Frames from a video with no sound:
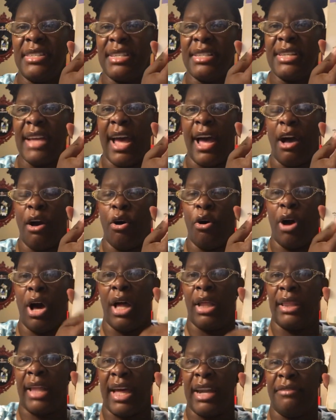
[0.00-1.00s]
um, this
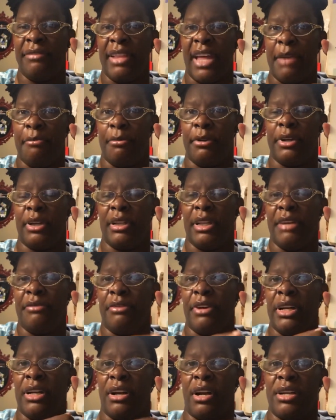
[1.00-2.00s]
is how a lot of
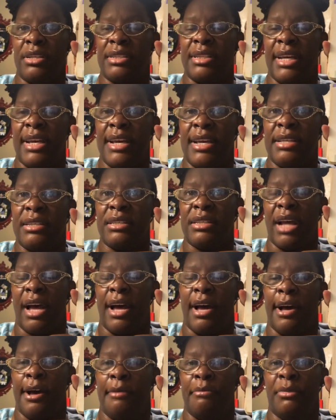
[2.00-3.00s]
labor and delivery
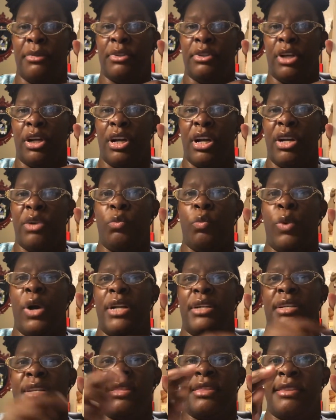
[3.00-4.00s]
nurses um,
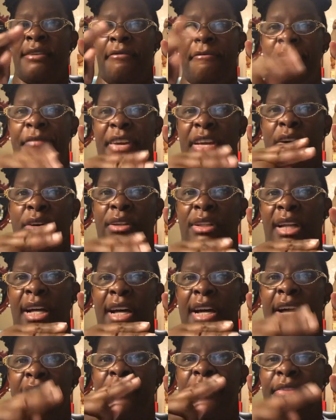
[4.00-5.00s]
learn what the
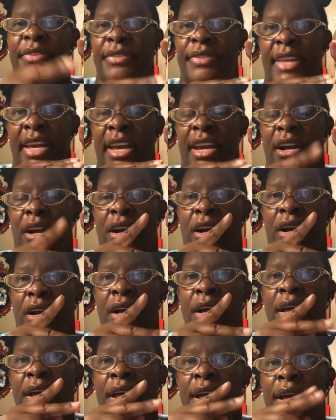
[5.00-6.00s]
feel of
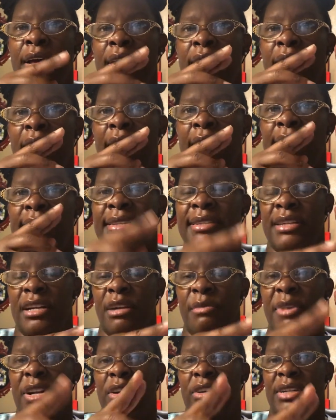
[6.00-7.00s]
their
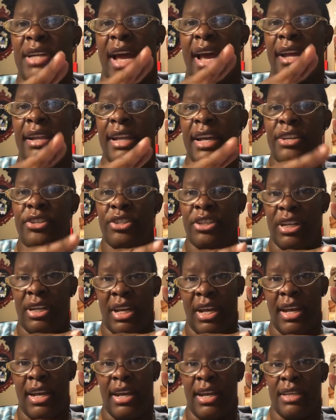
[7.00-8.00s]
uh, centimeter
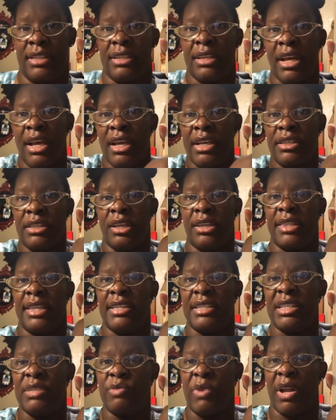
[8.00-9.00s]
dilation is.
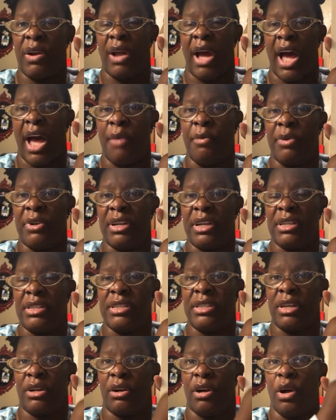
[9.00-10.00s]
So this is what
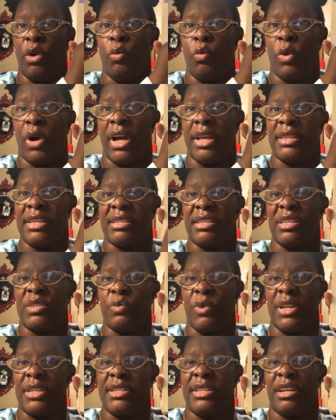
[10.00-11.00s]
I would consider a
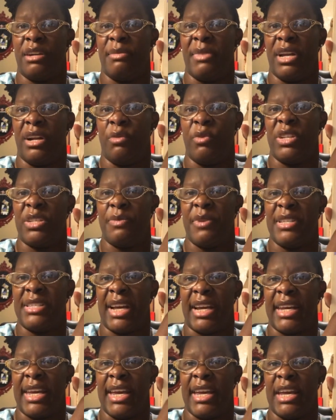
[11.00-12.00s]
one. This is one
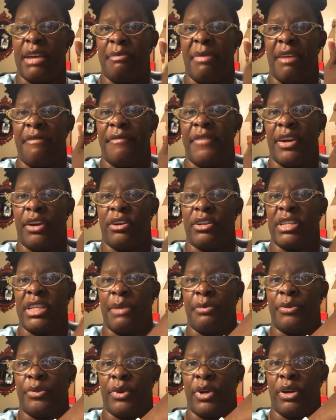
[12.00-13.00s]
centimeter, which means I can get
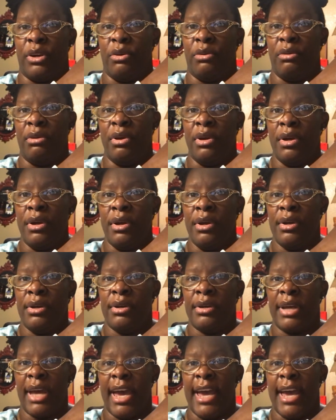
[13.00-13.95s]
my fingertip through.